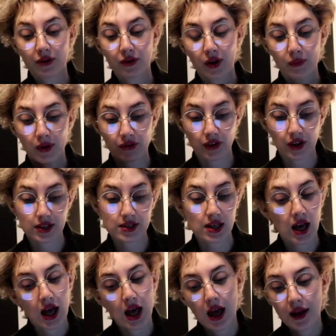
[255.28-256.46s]
around my face.
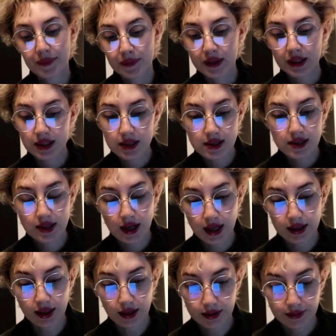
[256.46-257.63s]
It's an
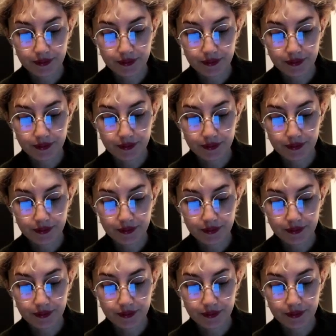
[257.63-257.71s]
idea.